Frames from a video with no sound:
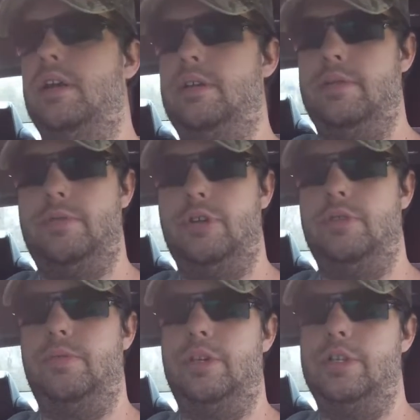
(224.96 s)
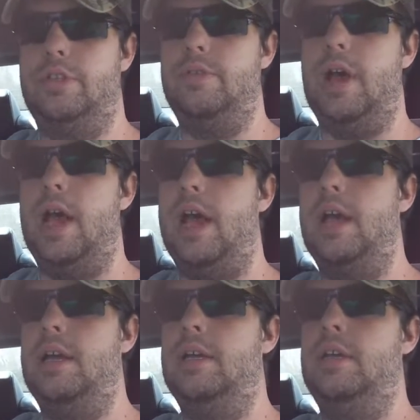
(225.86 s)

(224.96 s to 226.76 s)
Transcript: air temperatures were just too high.